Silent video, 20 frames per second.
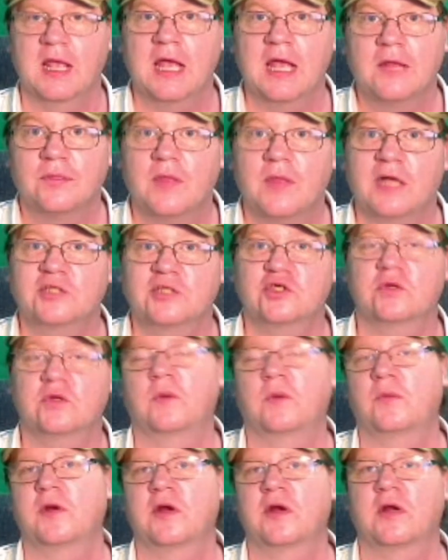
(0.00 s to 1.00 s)
not sure
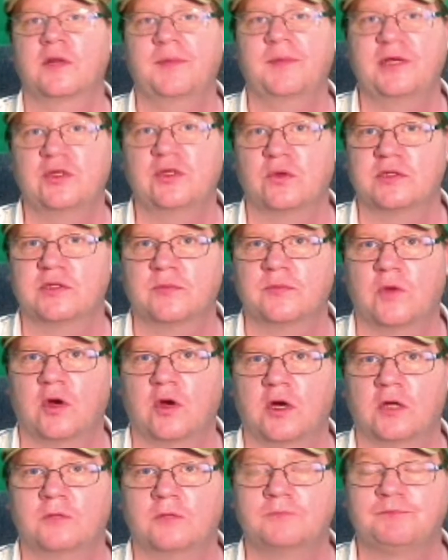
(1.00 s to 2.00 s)
what we're going to be doing
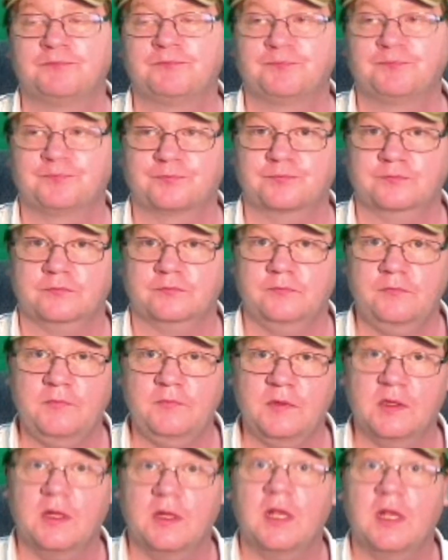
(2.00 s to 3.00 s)
tomorrow
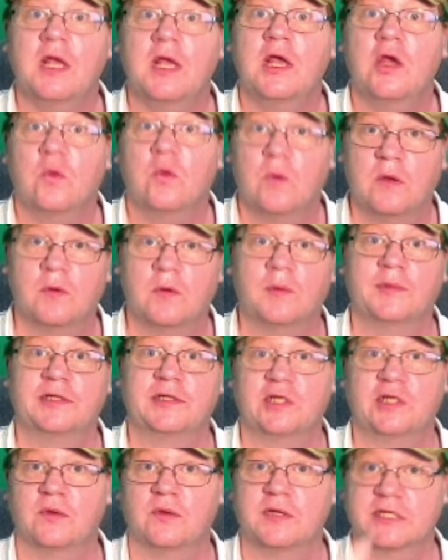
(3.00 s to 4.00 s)
we will be
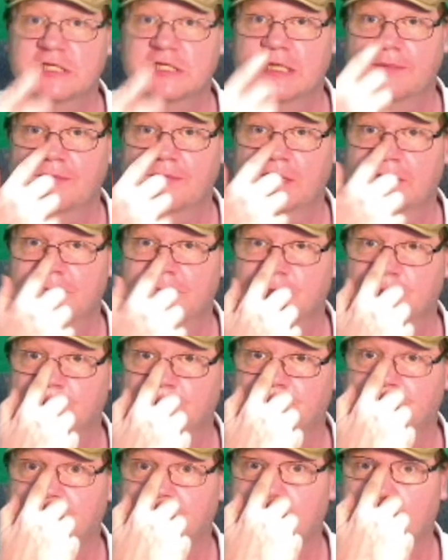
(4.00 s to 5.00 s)
doing something
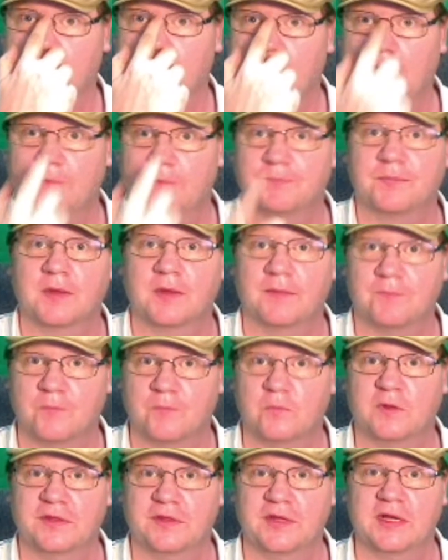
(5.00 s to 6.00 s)

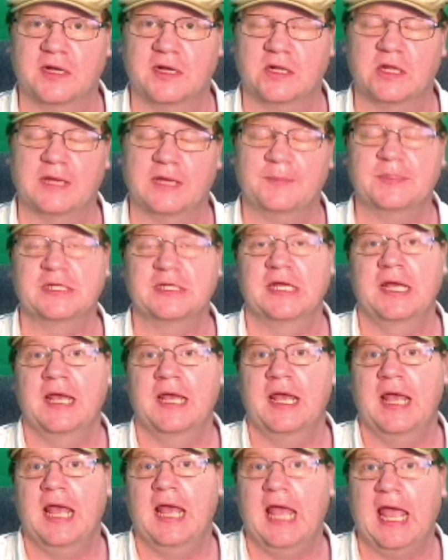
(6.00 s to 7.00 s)
with the eclipse
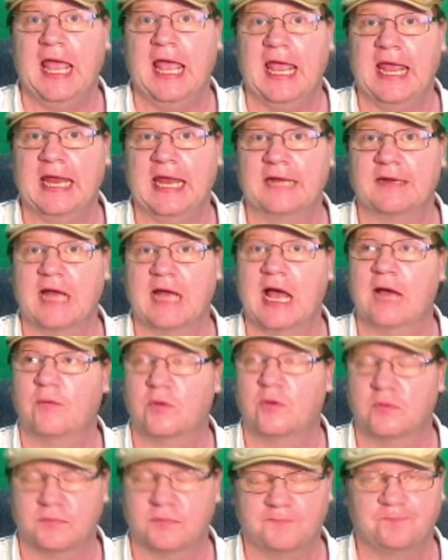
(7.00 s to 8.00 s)
and i
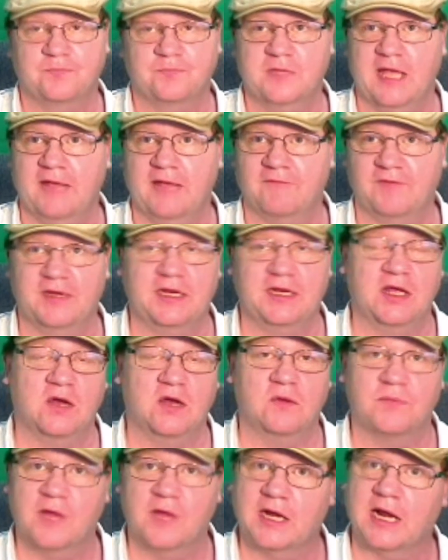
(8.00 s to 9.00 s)
will take video
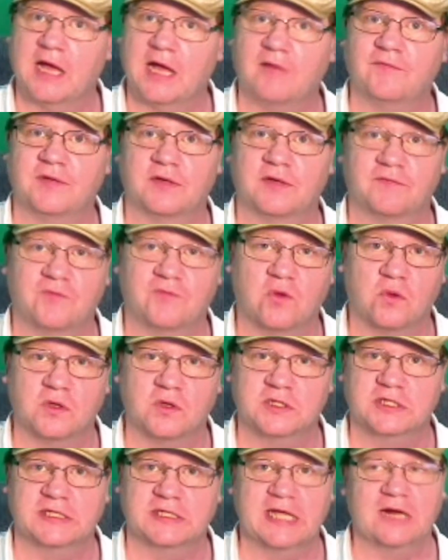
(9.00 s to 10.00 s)
not of it of
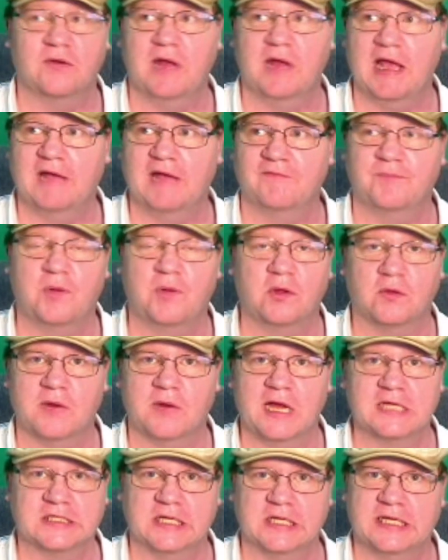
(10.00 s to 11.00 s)
course because i don't have
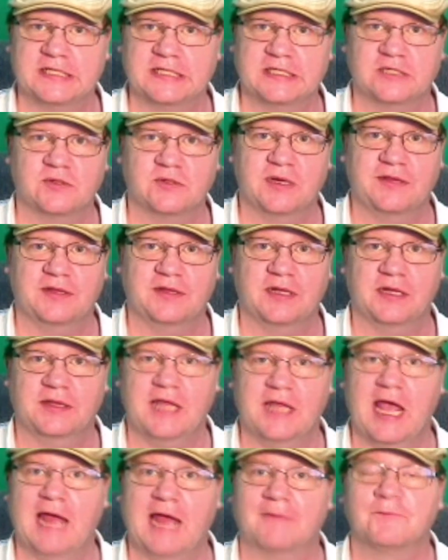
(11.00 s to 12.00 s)
polarized lenses or anything like
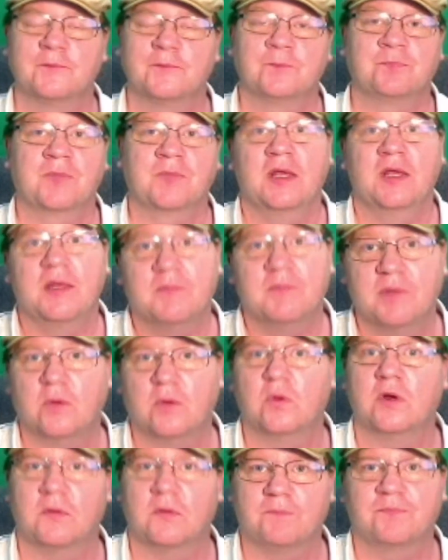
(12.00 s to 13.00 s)
that but
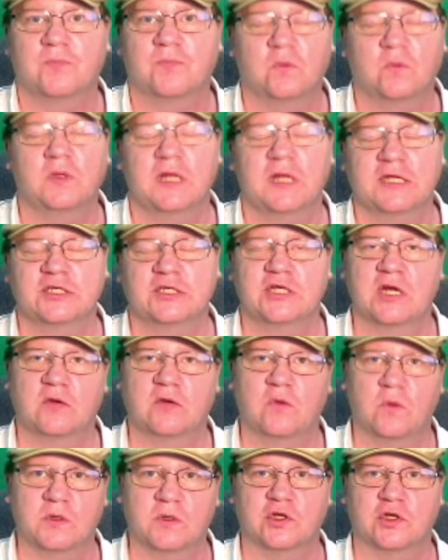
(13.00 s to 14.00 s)
we'll we'll let you know
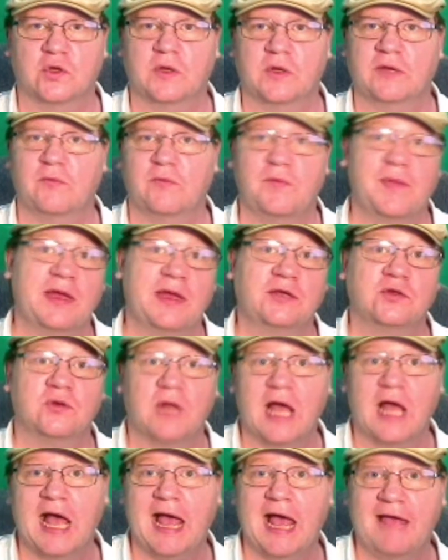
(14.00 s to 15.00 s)
what we're doing. We may do
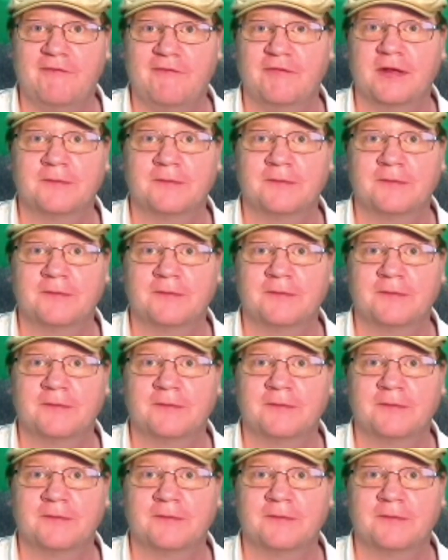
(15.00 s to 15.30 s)
live